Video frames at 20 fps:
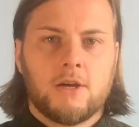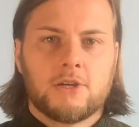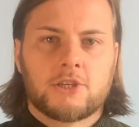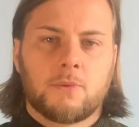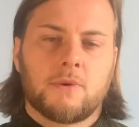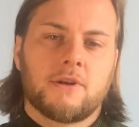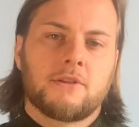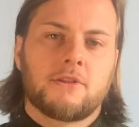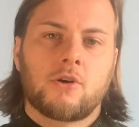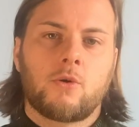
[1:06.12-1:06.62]
So
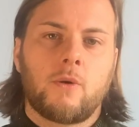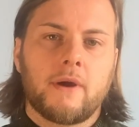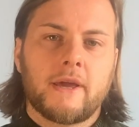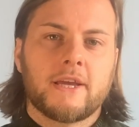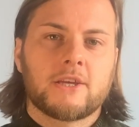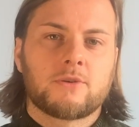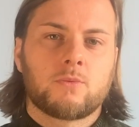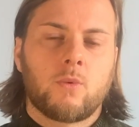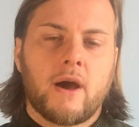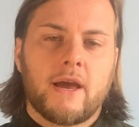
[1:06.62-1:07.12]
one of the
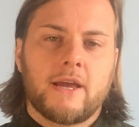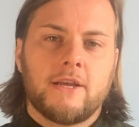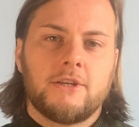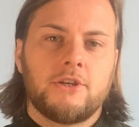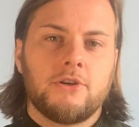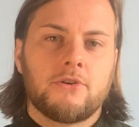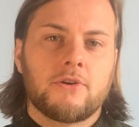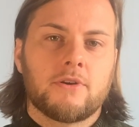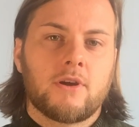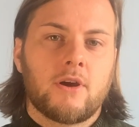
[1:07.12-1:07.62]
quickest ways
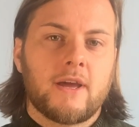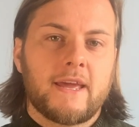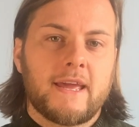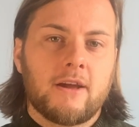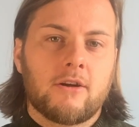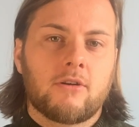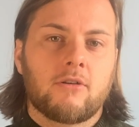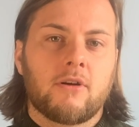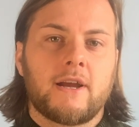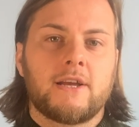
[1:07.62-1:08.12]
you can
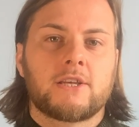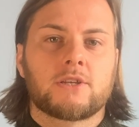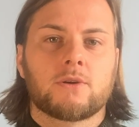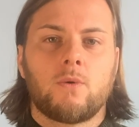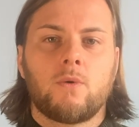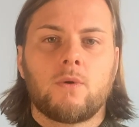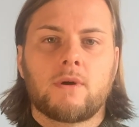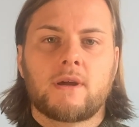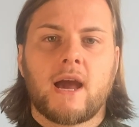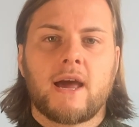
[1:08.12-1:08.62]
increase
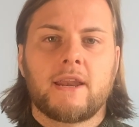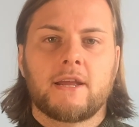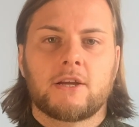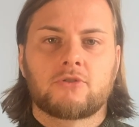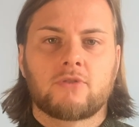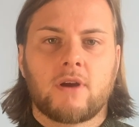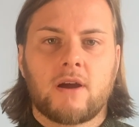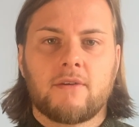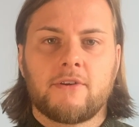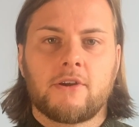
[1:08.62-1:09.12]
organic
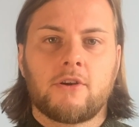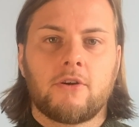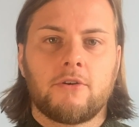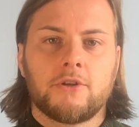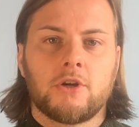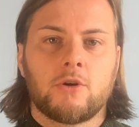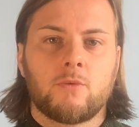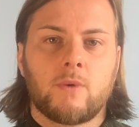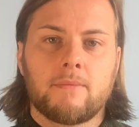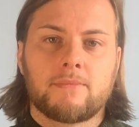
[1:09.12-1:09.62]
traffic on
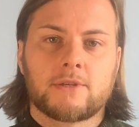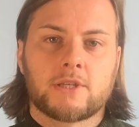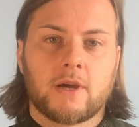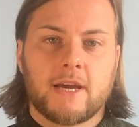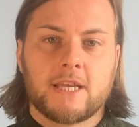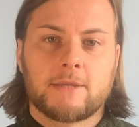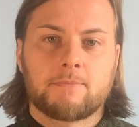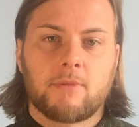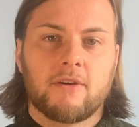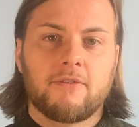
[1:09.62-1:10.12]
your
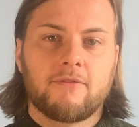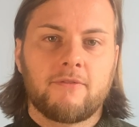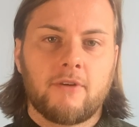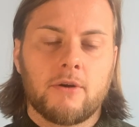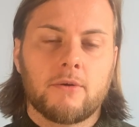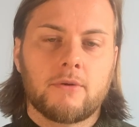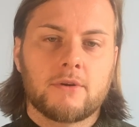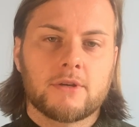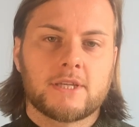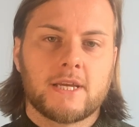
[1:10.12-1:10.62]
website is by
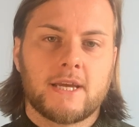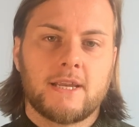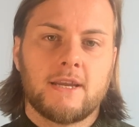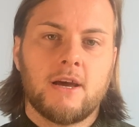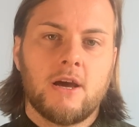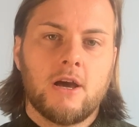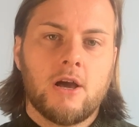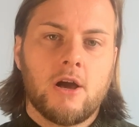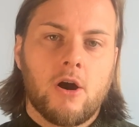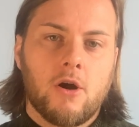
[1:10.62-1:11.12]
focusing
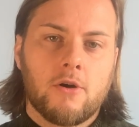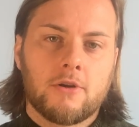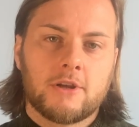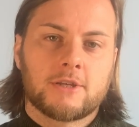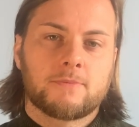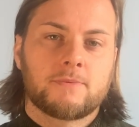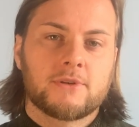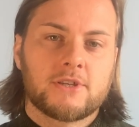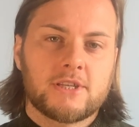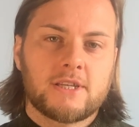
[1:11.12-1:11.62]
on a
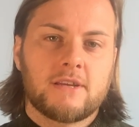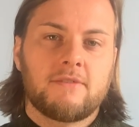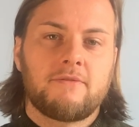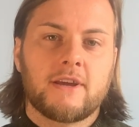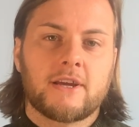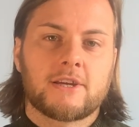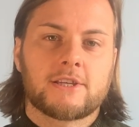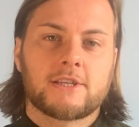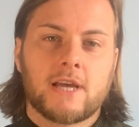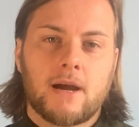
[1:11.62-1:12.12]

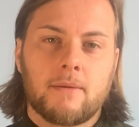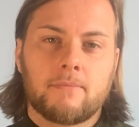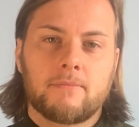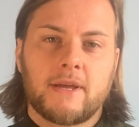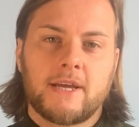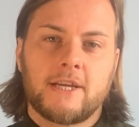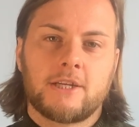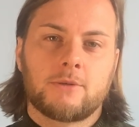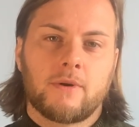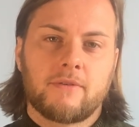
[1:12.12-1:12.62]
specific
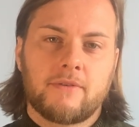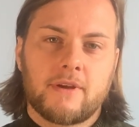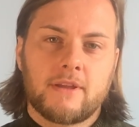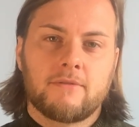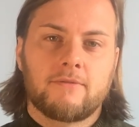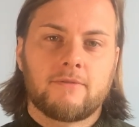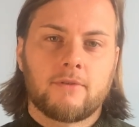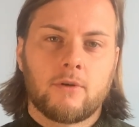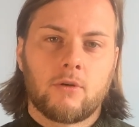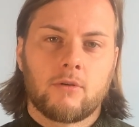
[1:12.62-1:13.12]
sub-niche within
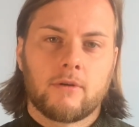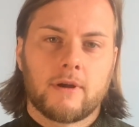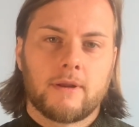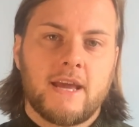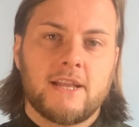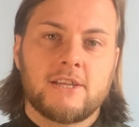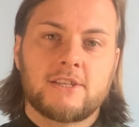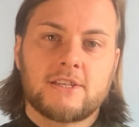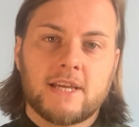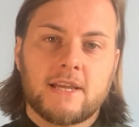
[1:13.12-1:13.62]
flooring.
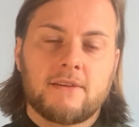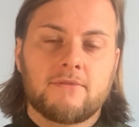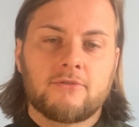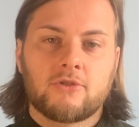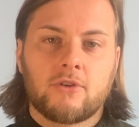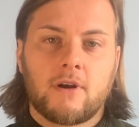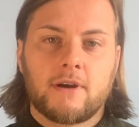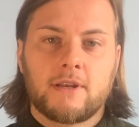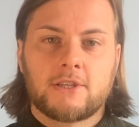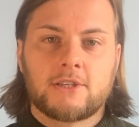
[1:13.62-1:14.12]
Instead of
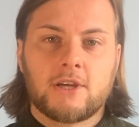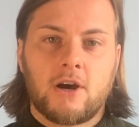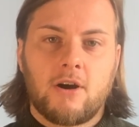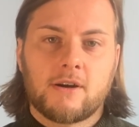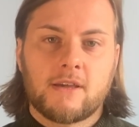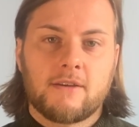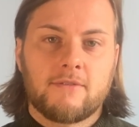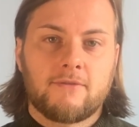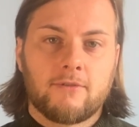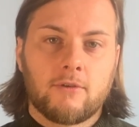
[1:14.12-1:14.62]
trying to
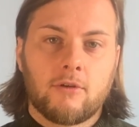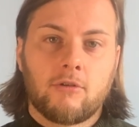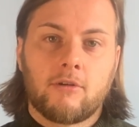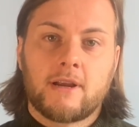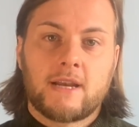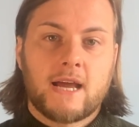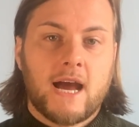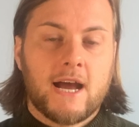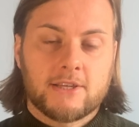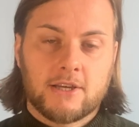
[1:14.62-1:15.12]
target
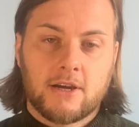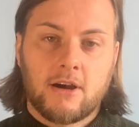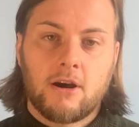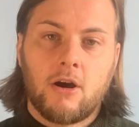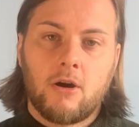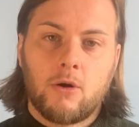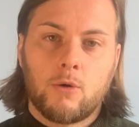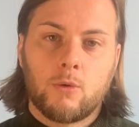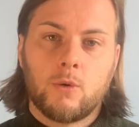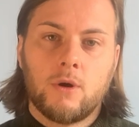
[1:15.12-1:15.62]
flooring as a
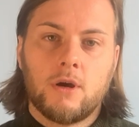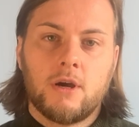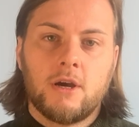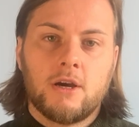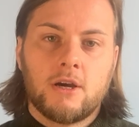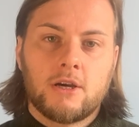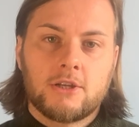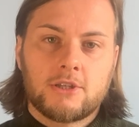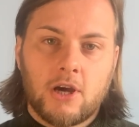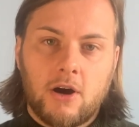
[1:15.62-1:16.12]
whole,
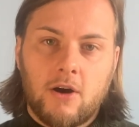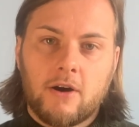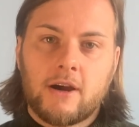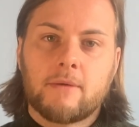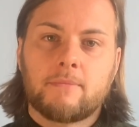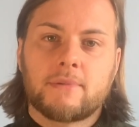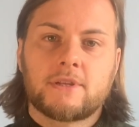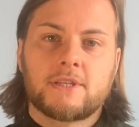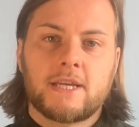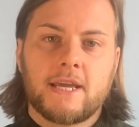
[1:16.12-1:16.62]

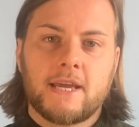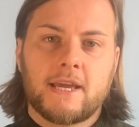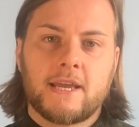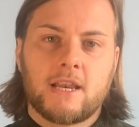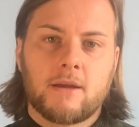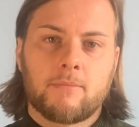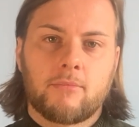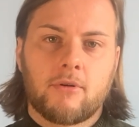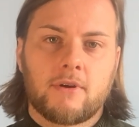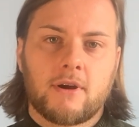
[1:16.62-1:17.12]
target
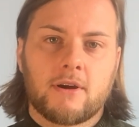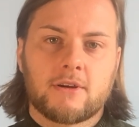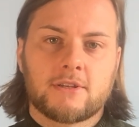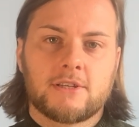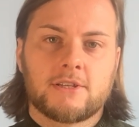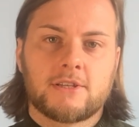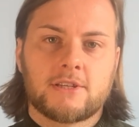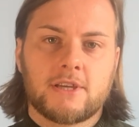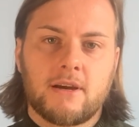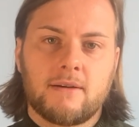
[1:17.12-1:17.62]
particular products
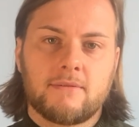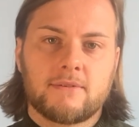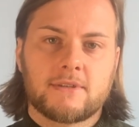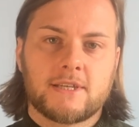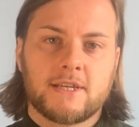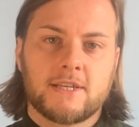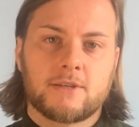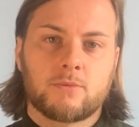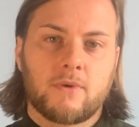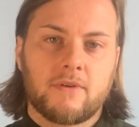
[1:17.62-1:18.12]
and
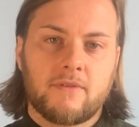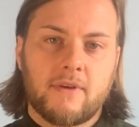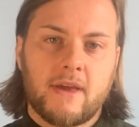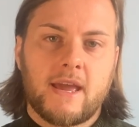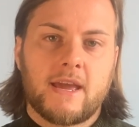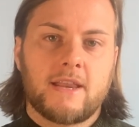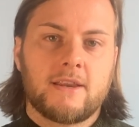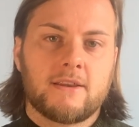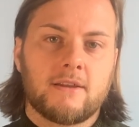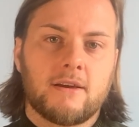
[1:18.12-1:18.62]
services
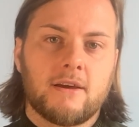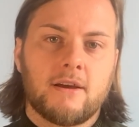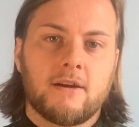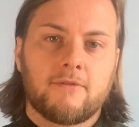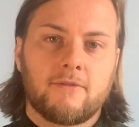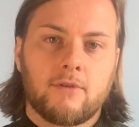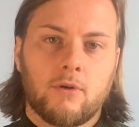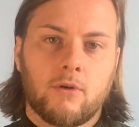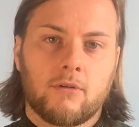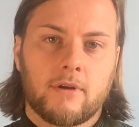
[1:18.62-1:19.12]
within
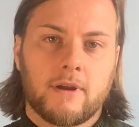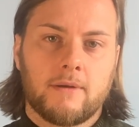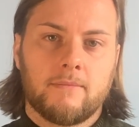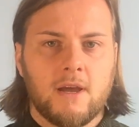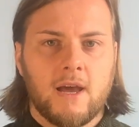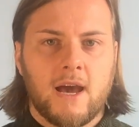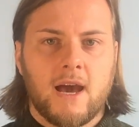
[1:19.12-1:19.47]
flooring.